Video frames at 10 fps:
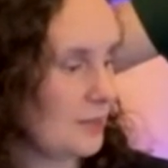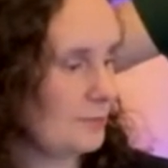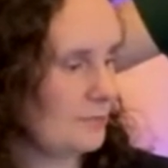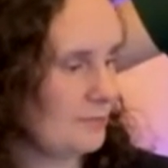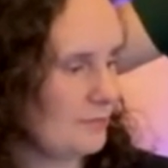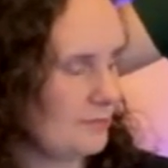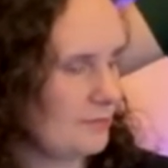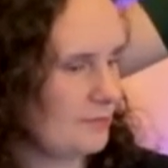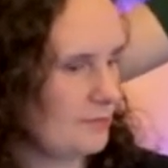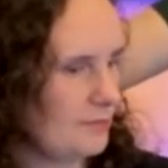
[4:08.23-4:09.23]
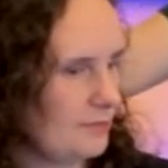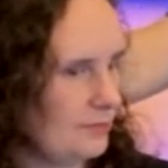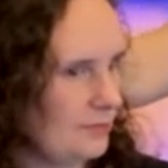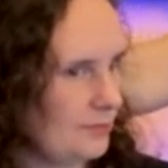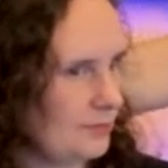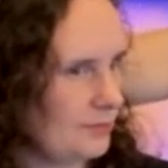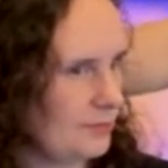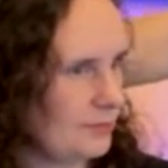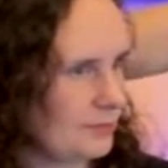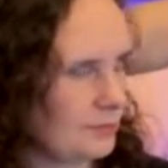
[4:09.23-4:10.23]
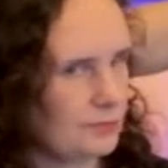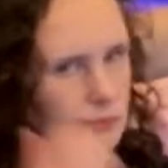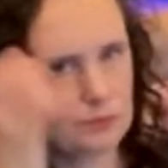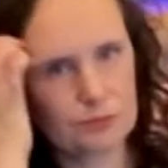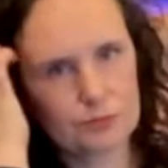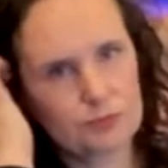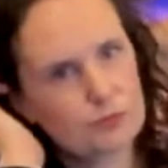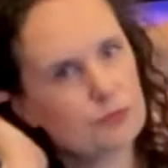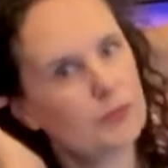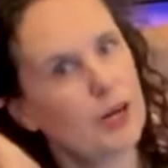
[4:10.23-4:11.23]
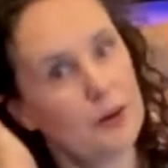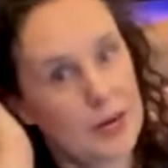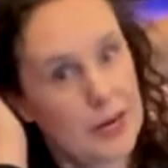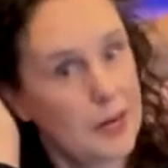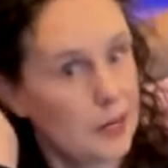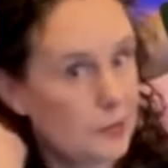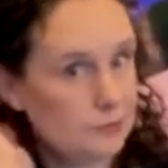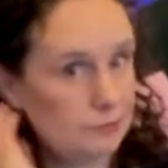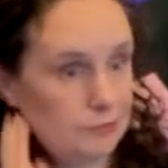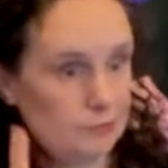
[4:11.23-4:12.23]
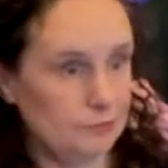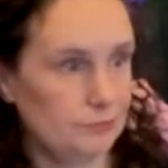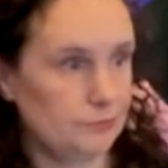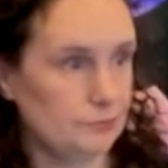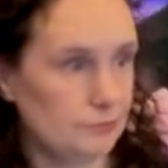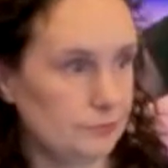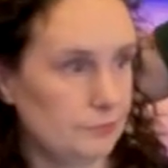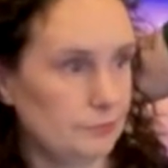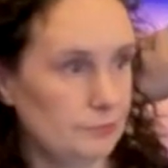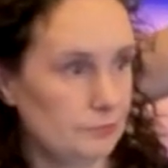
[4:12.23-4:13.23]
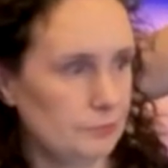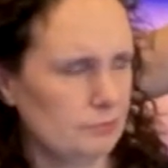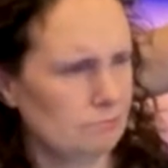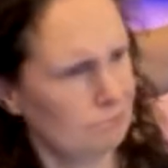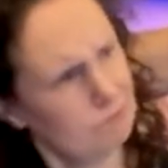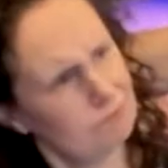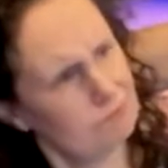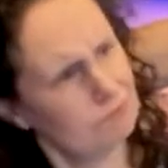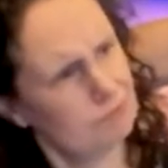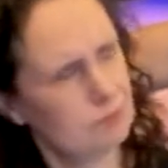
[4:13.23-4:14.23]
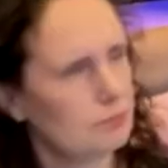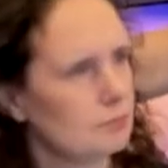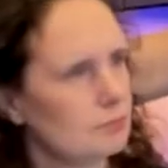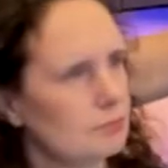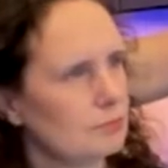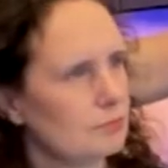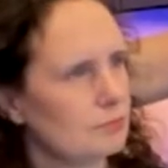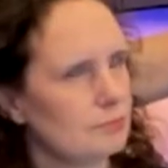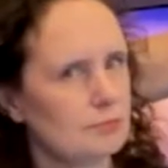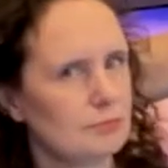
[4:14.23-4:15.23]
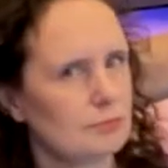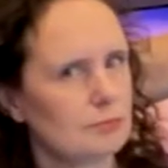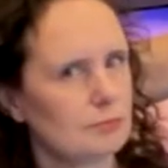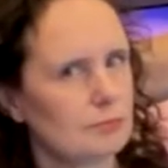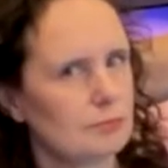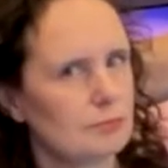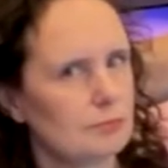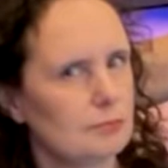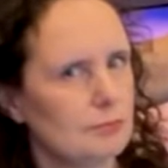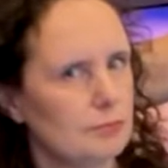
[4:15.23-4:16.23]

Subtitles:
[no speech]